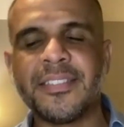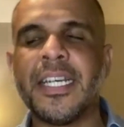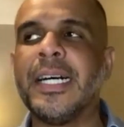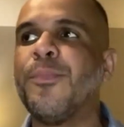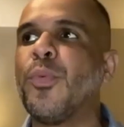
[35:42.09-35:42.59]

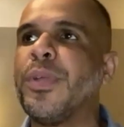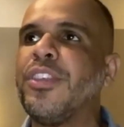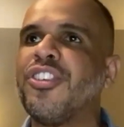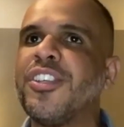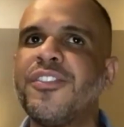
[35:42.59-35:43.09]
um, we
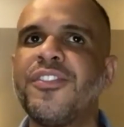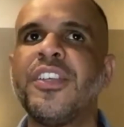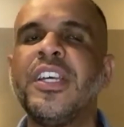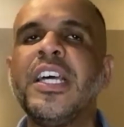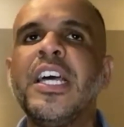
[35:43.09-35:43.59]
just
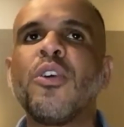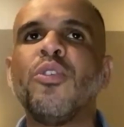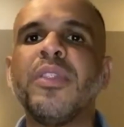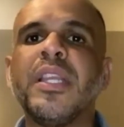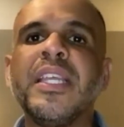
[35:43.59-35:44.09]

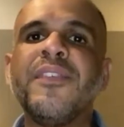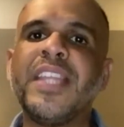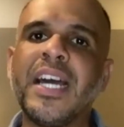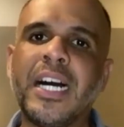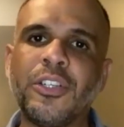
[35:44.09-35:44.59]
could leave
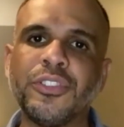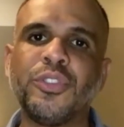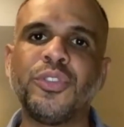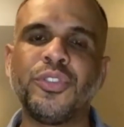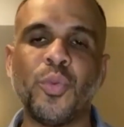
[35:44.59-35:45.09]
the
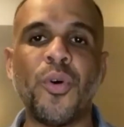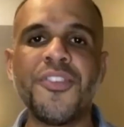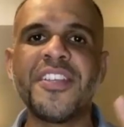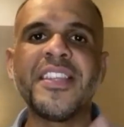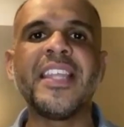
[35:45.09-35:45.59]
house
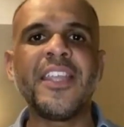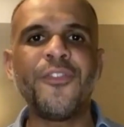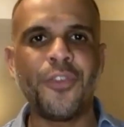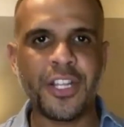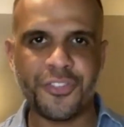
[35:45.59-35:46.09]
once a day
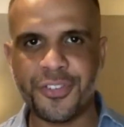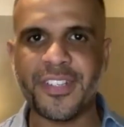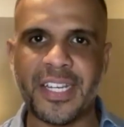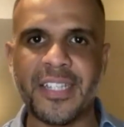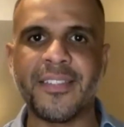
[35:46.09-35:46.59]
for
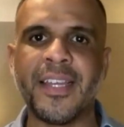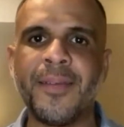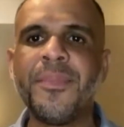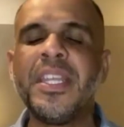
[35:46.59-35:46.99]
exercise, yeah?